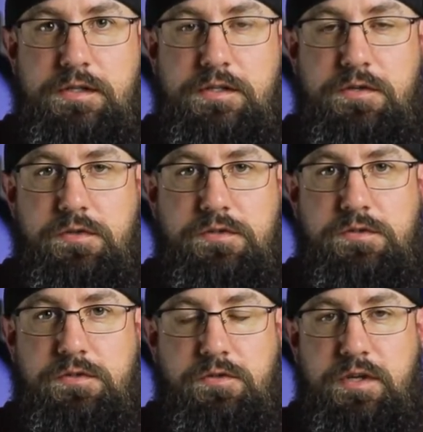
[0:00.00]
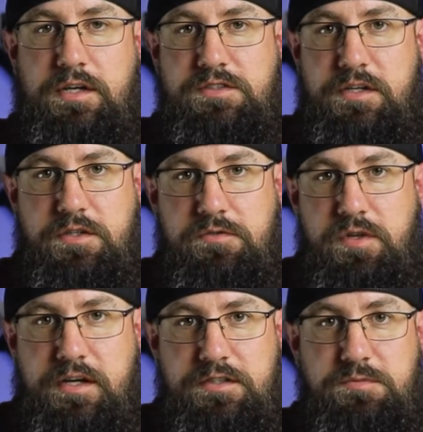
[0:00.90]
You know, you guys out there
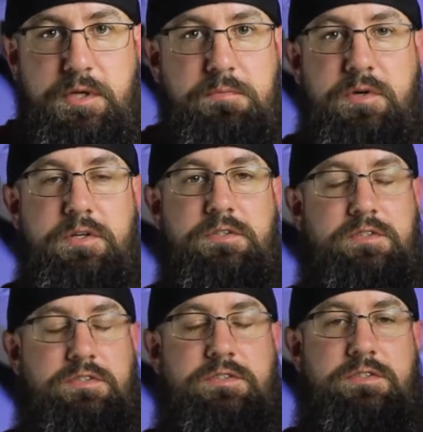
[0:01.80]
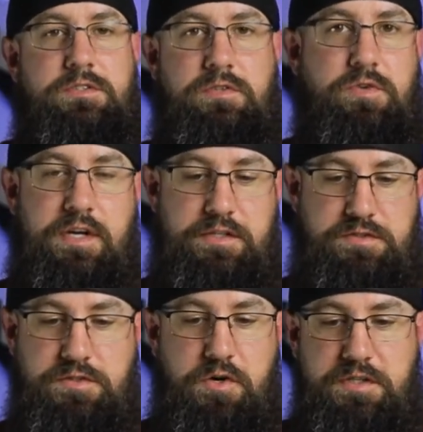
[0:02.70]
flying these big birds, you
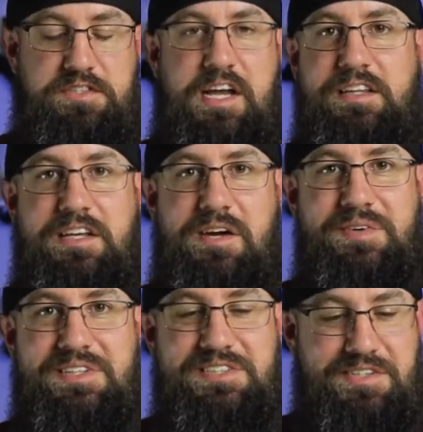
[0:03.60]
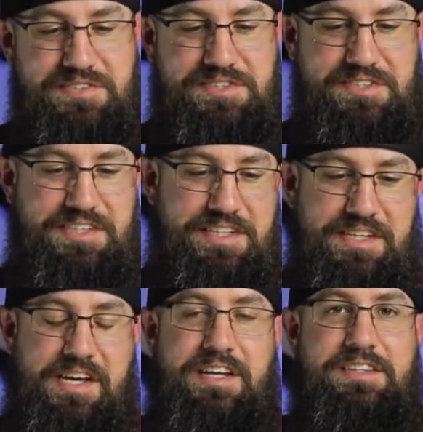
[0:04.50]
guys know exactly how many channels you need.
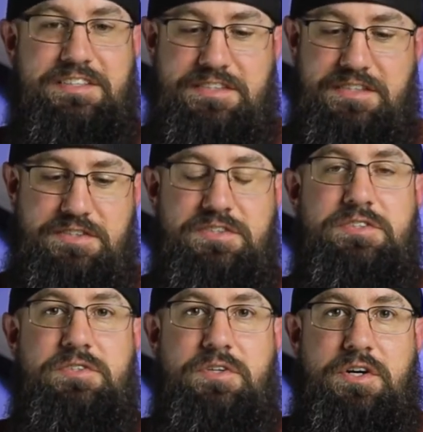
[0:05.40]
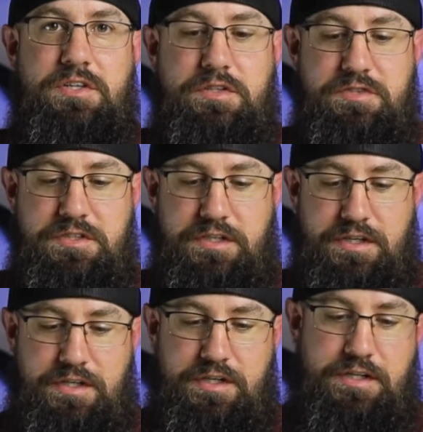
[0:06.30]
This thing's going to do all of it.
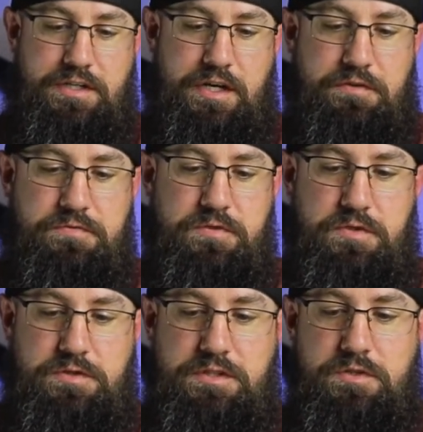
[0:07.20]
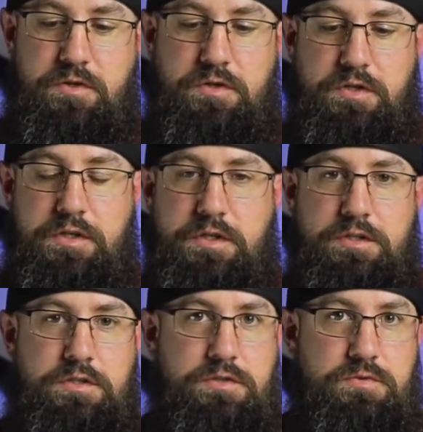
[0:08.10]
I've flown it
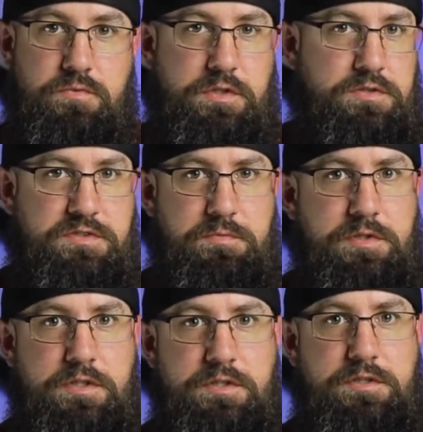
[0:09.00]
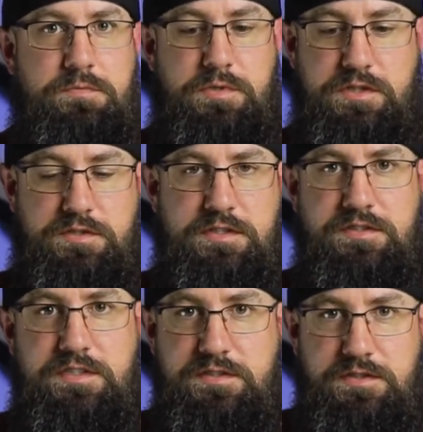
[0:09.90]
on, well, simulator, because that's
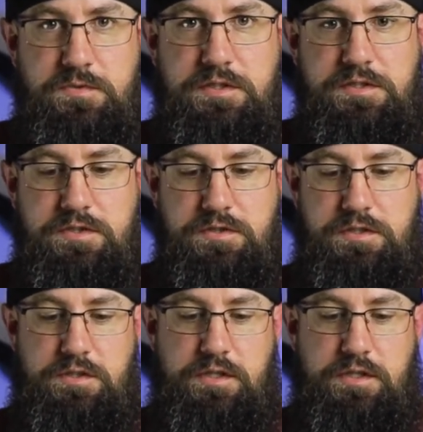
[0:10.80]
the easiest way to do it.